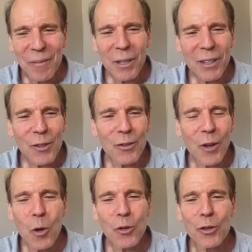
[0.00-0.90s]
But there's
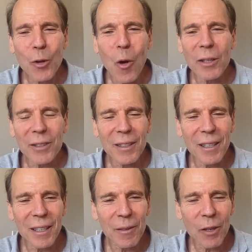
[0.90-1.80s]
no salt in
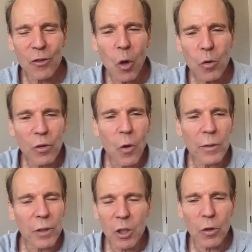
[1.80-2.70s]
the, there's no salt
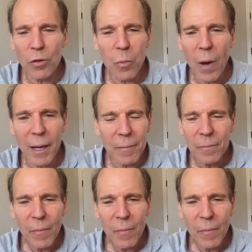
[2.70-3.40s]
in your sweat.